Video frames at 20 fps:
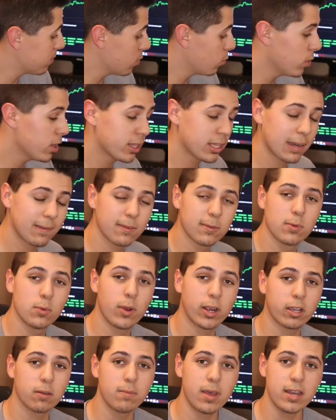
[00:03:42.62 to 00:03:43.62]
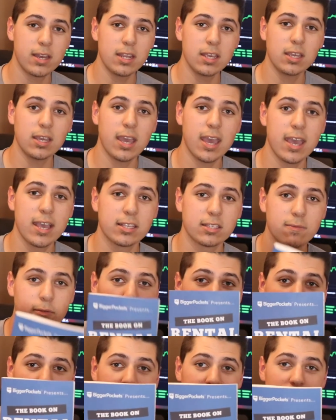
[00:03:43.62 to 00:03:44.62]
the week that I'm going to be recommending is, if
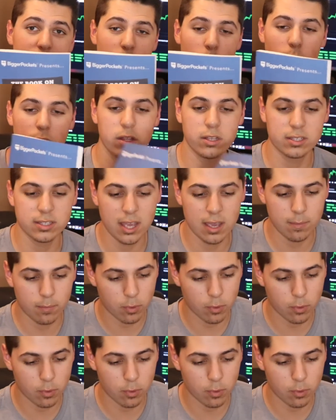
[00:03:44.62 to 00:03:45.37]
you're looking into real estate